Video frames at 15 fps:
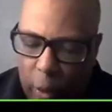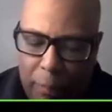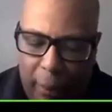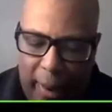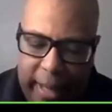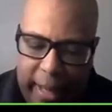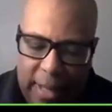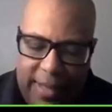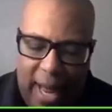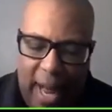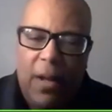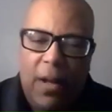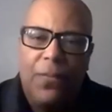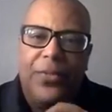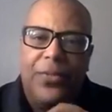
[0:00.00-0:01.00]
As we're
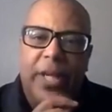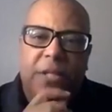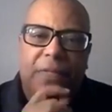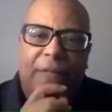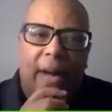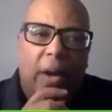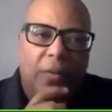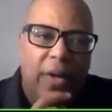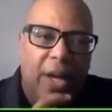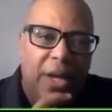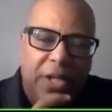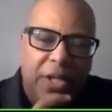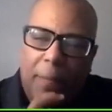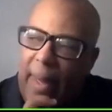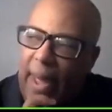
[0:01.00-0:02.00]
breaking down this
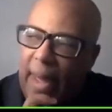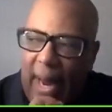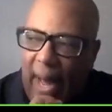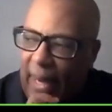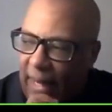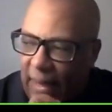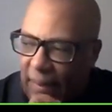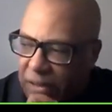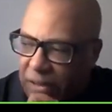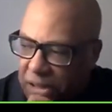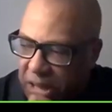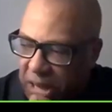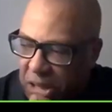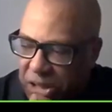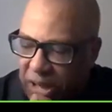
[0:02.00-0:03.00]
foundation, man, I love
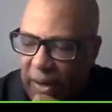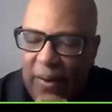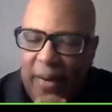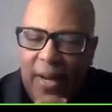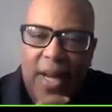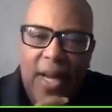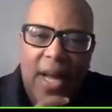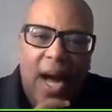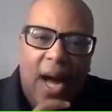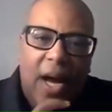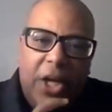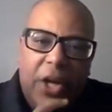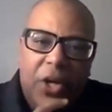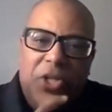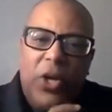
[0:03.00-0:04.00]
to teach here,
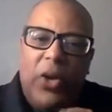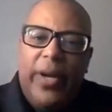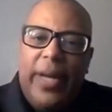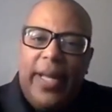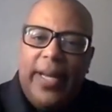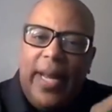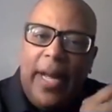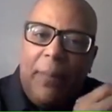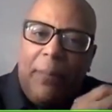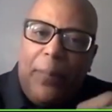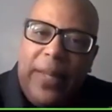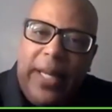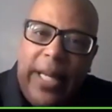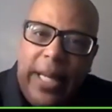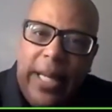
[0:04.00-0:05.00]
concerning
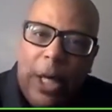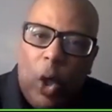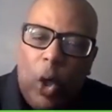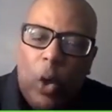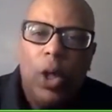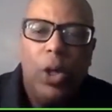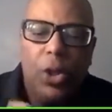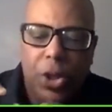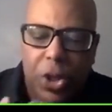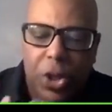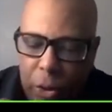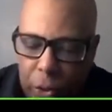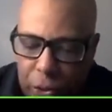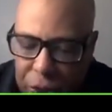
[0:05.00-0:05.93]
appeal to